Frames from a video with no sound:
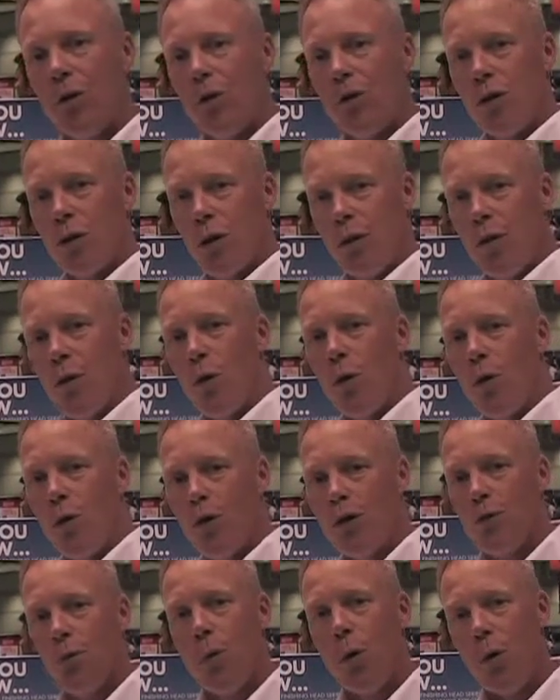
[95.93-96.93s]
to the four
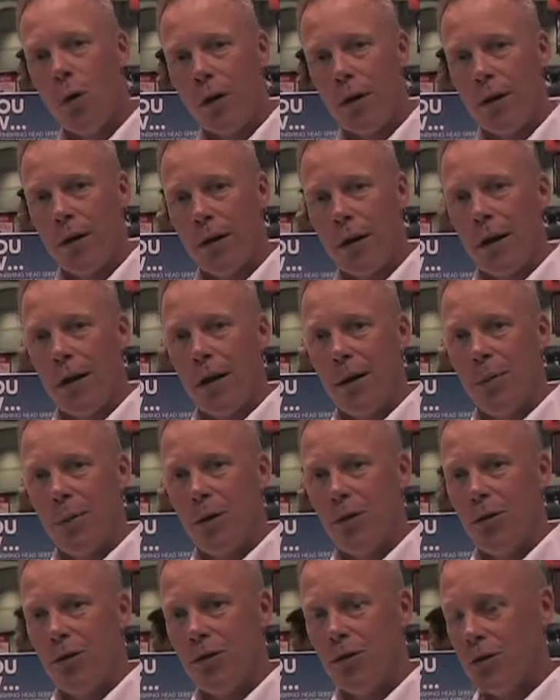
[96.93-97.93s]
inch boring
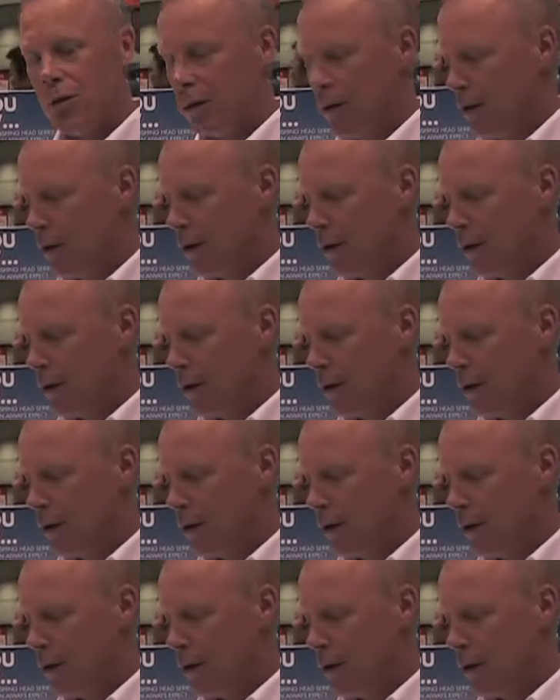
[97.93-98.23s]
diameters.